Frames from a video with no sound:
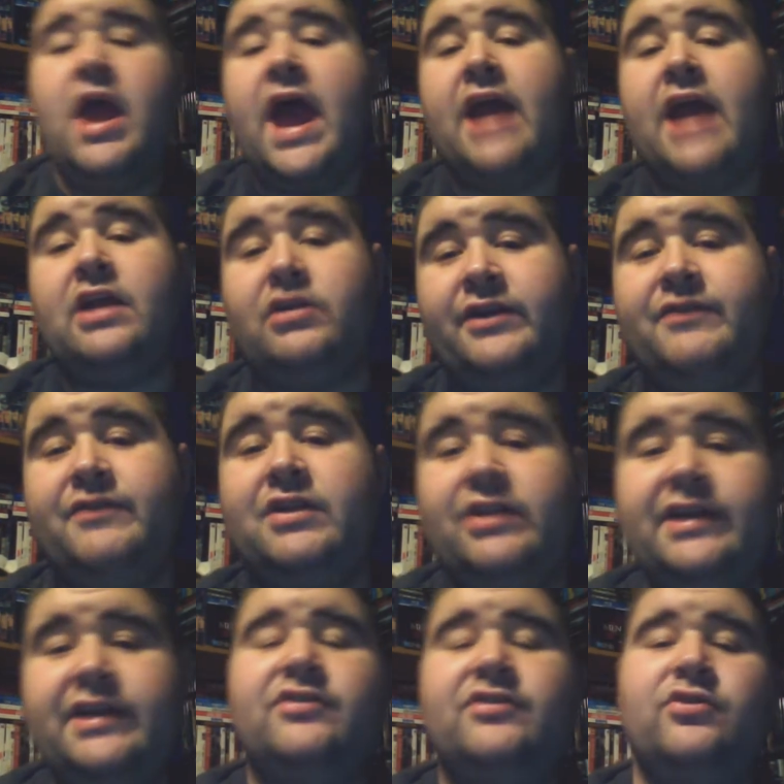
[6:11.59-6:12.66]
And I'll leave the
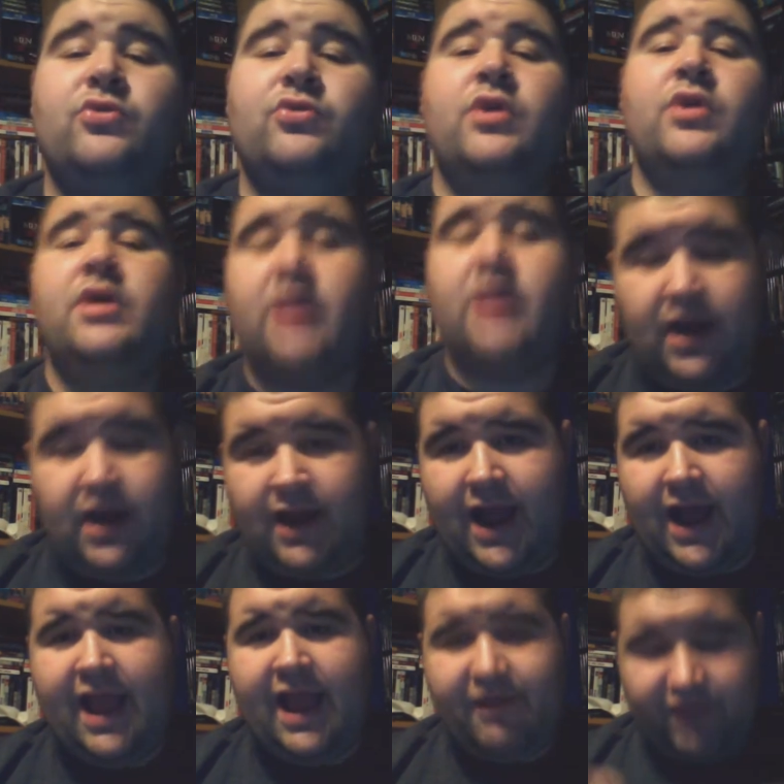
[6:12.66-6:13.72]
link to,
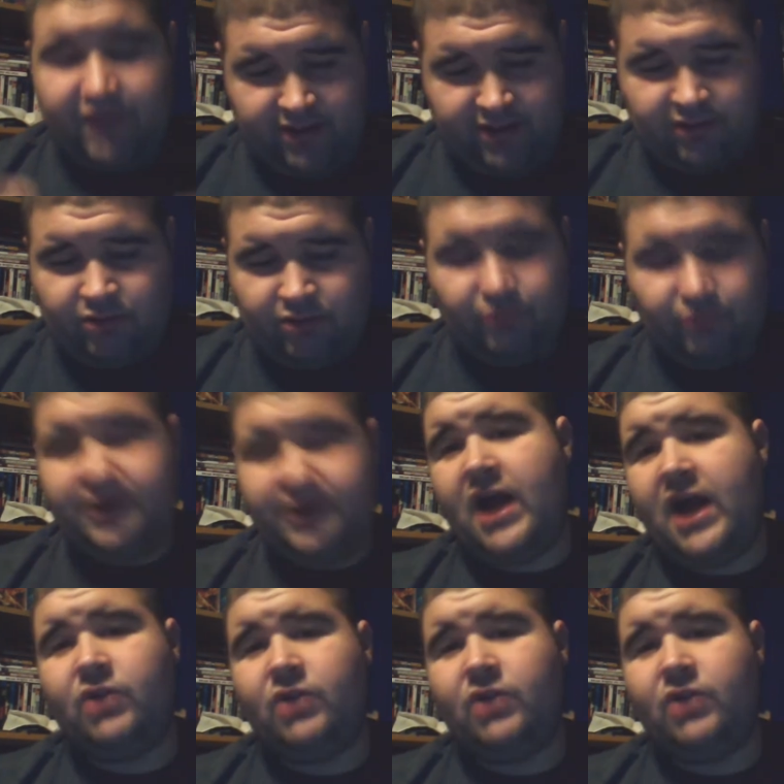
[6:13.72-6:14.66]
I have a $3